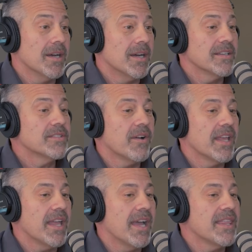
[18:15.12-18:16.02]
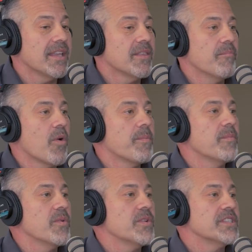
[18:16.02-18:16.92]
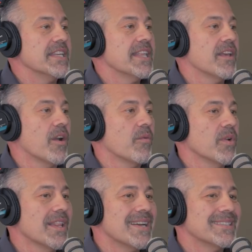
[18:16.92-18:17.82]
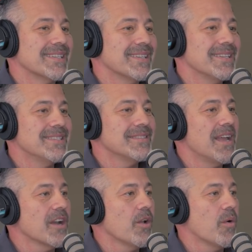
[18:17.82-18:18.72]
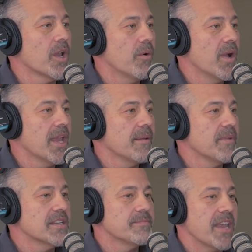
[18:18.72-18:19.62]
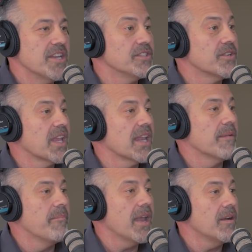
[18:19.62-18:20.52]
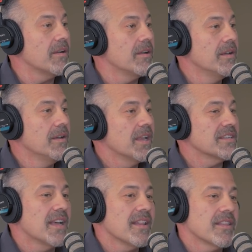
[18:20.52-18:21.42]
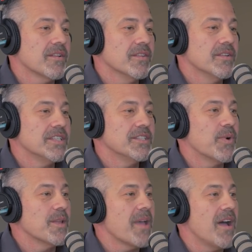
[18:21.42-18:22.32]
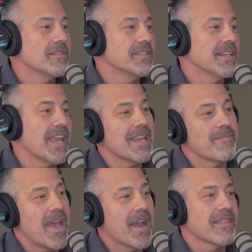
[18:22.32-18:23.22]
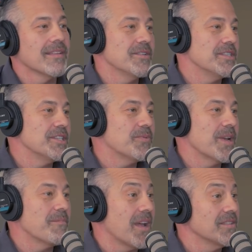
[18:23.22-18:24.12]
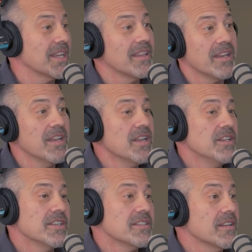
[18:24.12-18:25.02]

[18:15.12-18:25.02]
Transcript: Uh, so I, I think the more people who see that are realizing this is not going away because patients are getting better. It's not like they're losing 20 pounds, then getting it back, and then losing 20 pounds again, then just